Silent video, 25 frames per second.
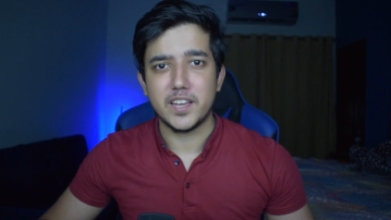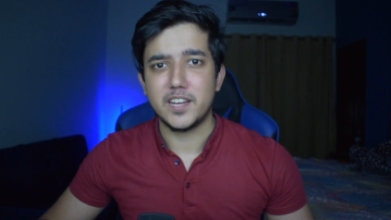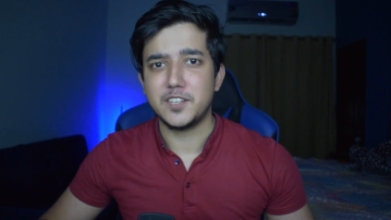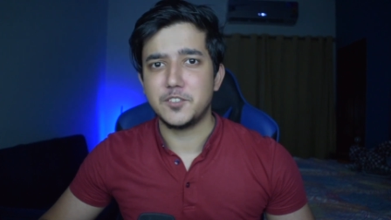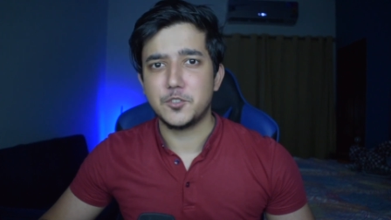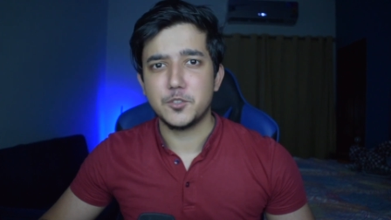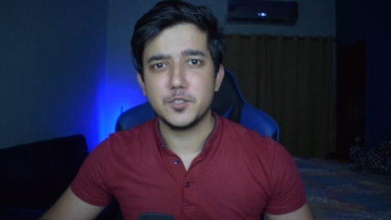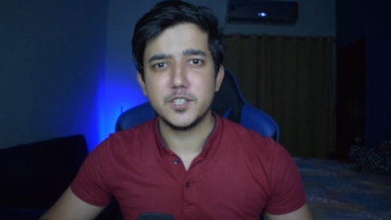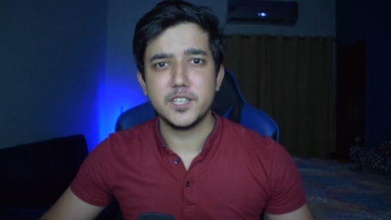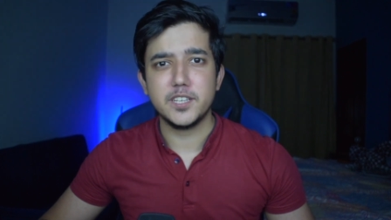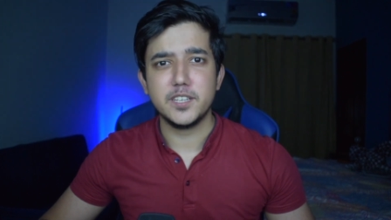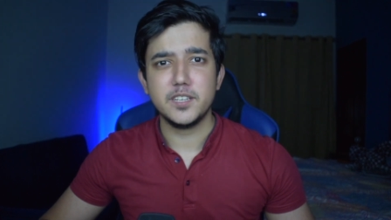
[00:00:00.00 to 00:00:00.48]
And
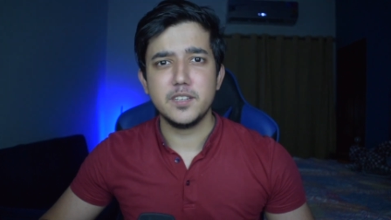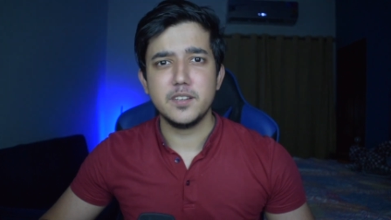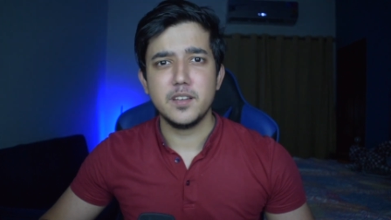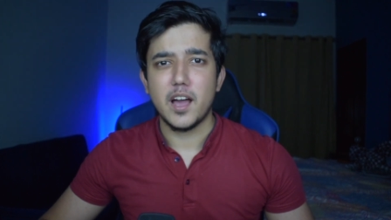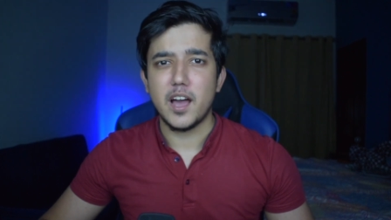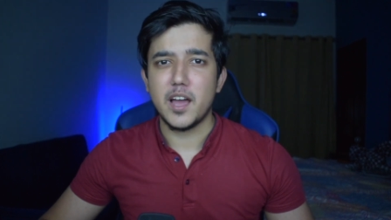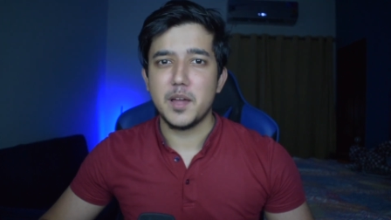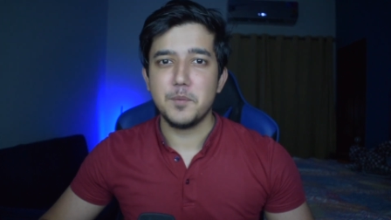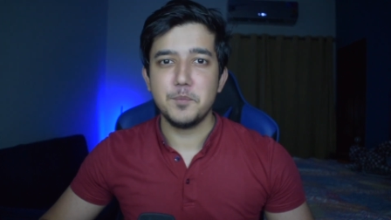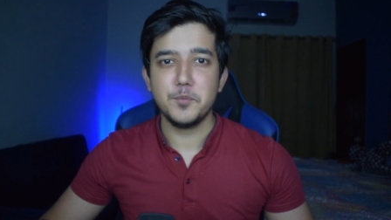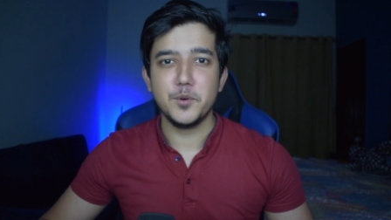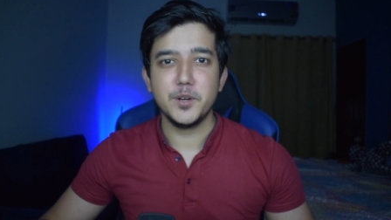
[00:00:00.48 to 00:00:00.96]
today
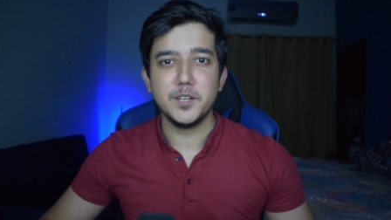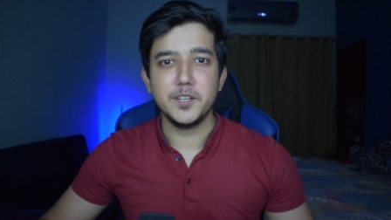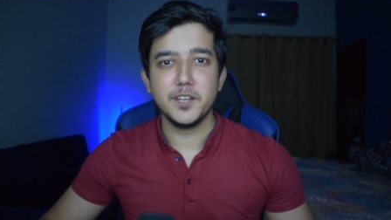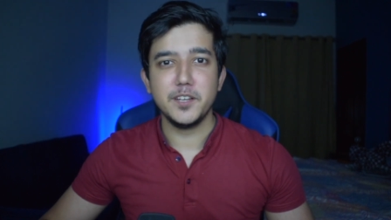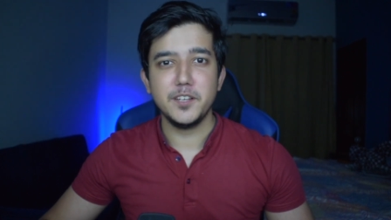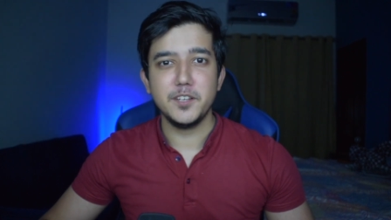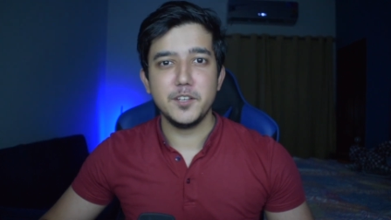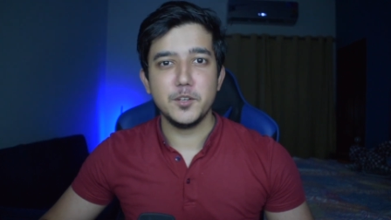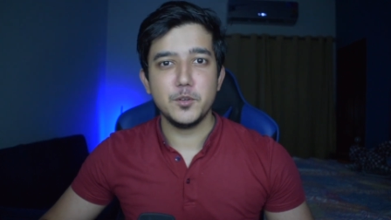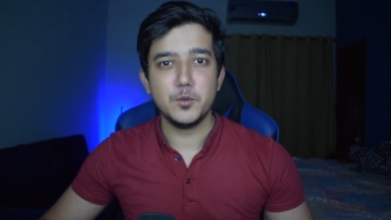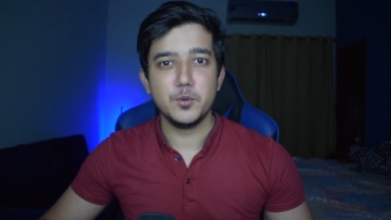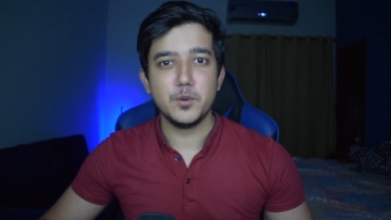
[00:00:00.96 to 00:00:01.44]
I'm
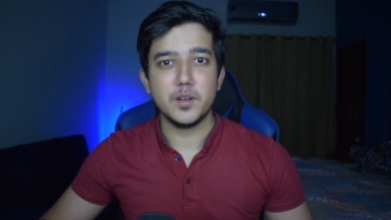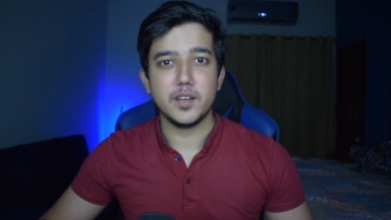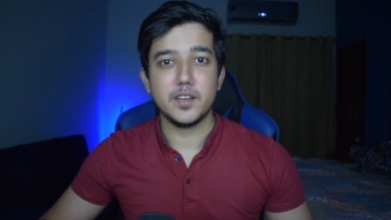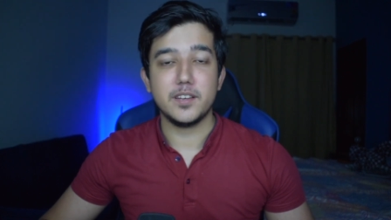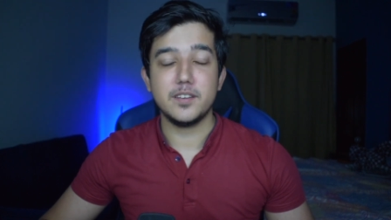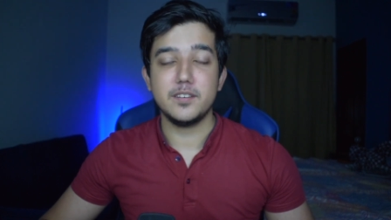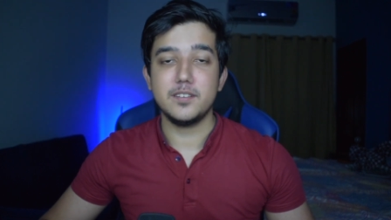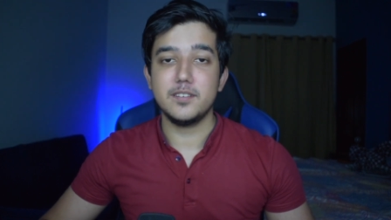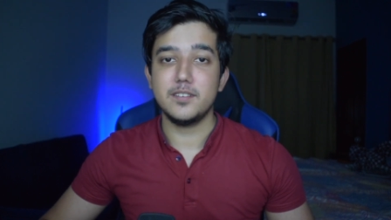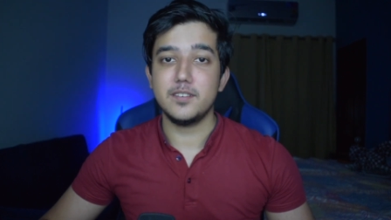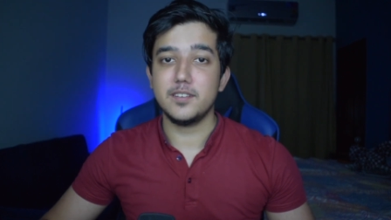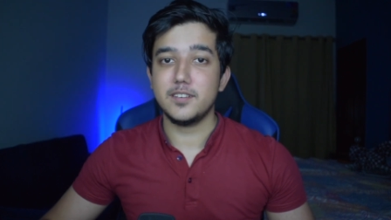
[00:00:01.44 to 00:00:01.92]
bringing you
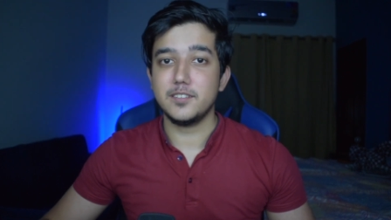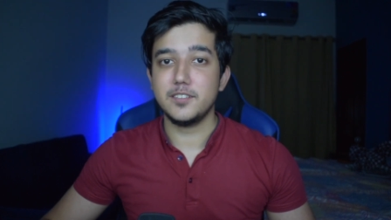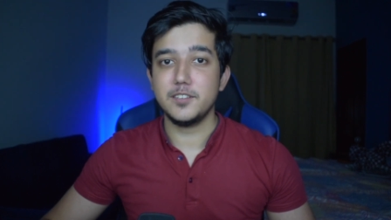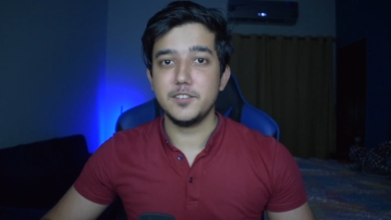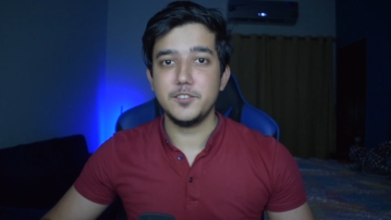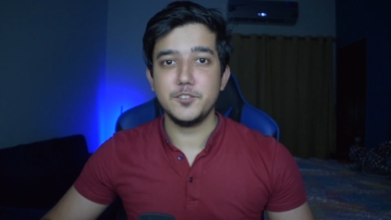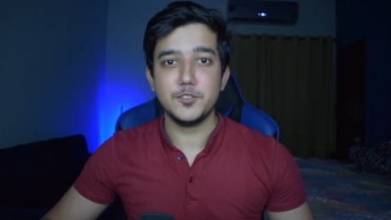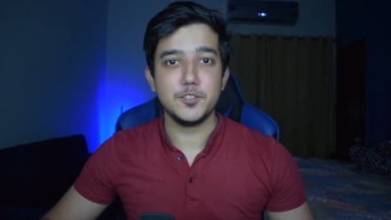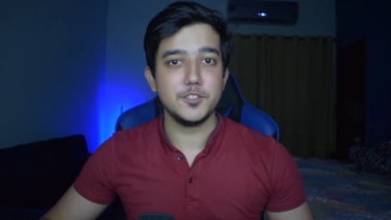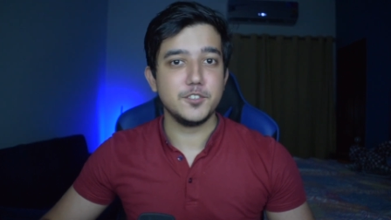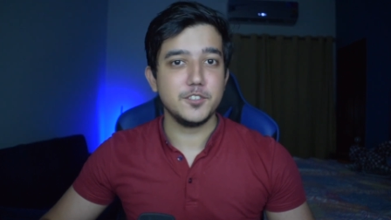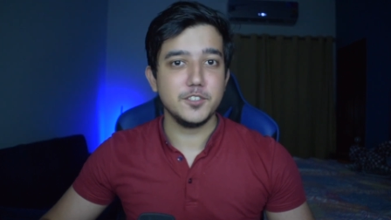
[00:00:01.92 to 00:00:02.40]
another
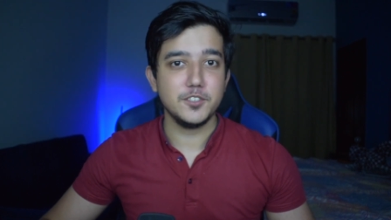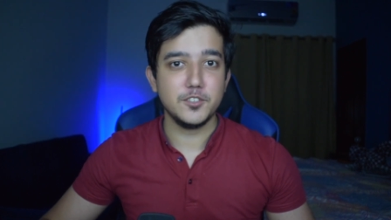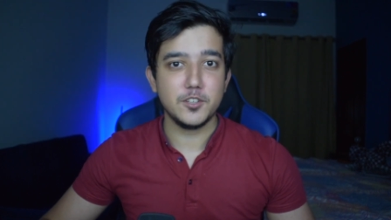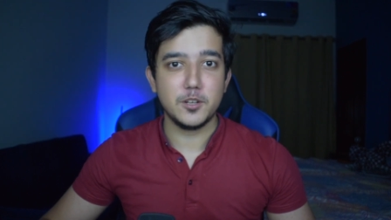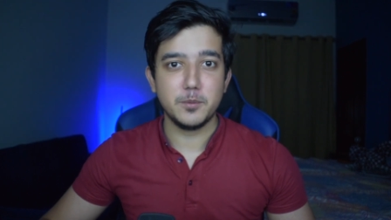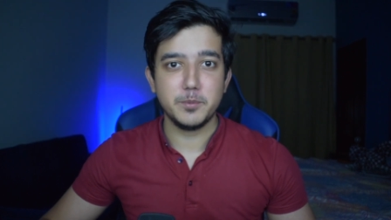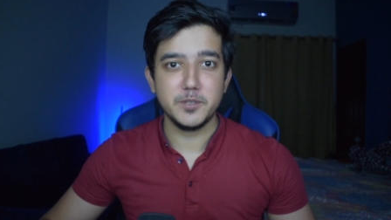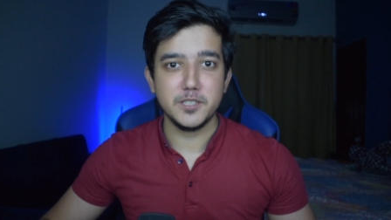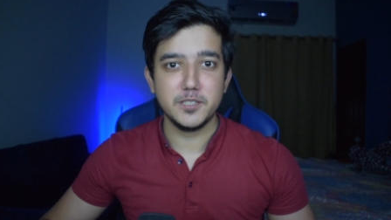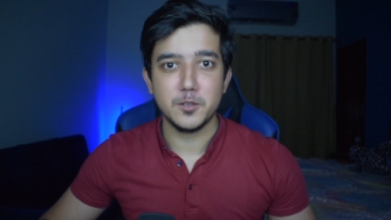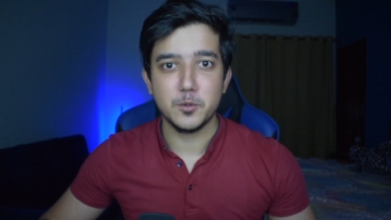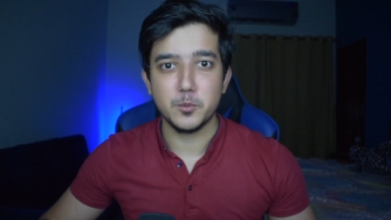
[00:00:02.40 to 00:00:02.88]
interesting
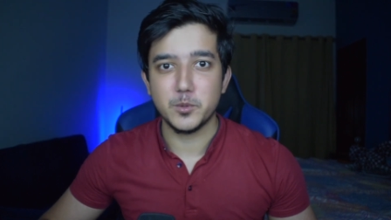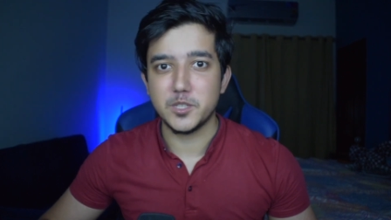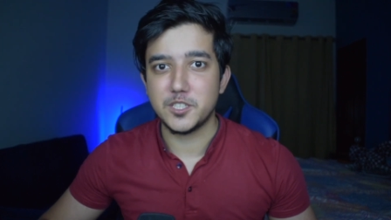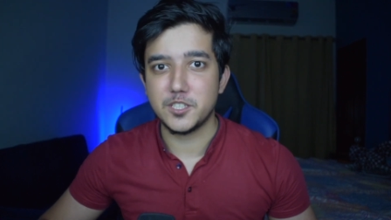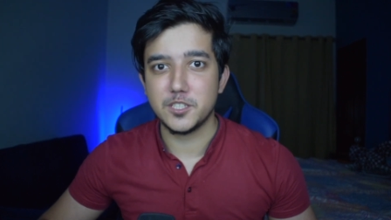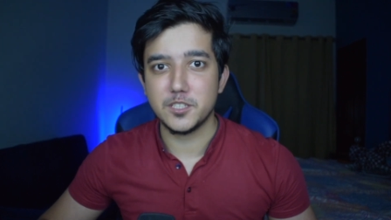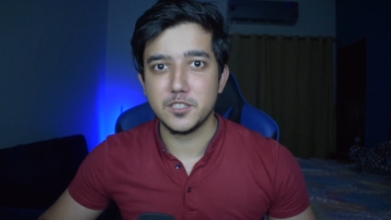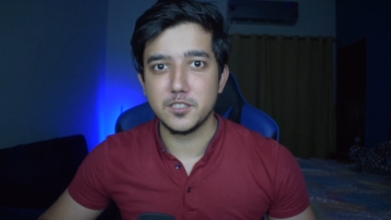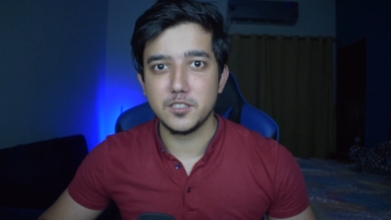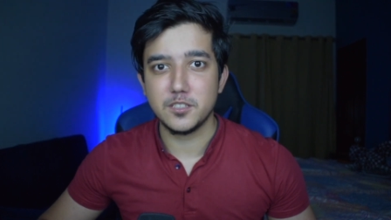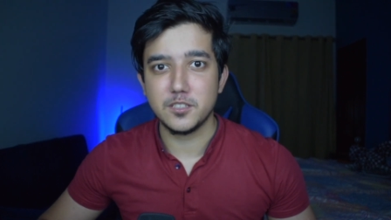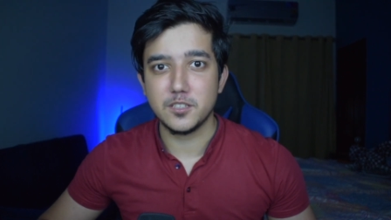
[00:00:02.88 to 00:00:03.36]
topic which
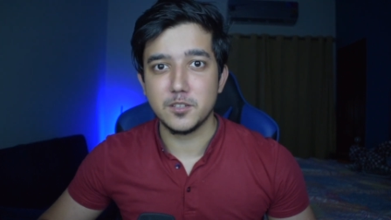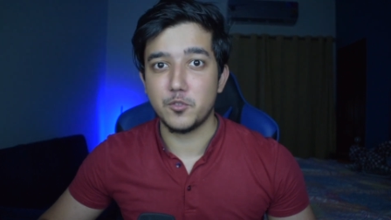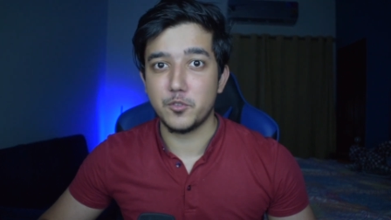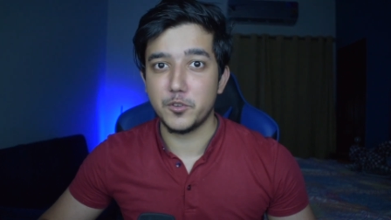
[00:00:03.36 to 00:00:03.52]
is